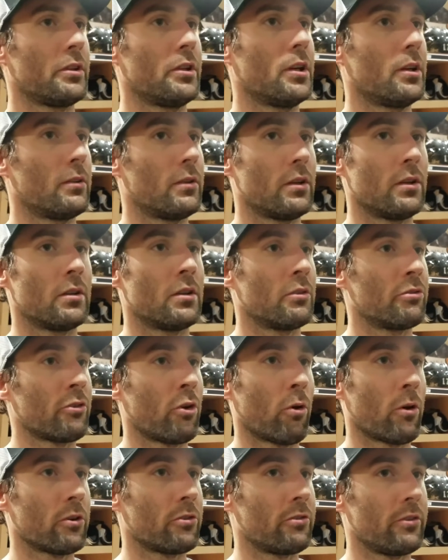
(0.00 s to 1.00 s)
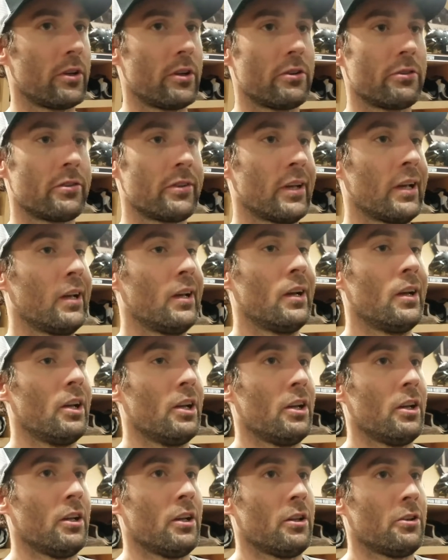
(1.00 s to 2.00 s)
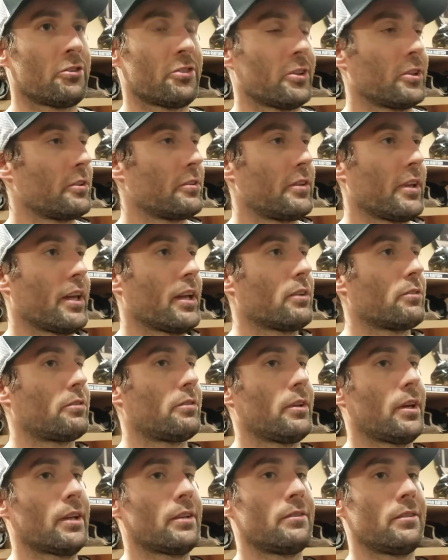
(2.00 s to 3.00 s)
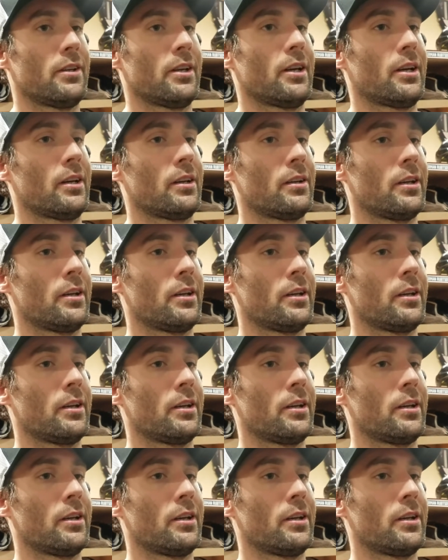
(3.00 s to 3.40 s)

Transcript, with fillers: You know, of course, there's certain things that uh,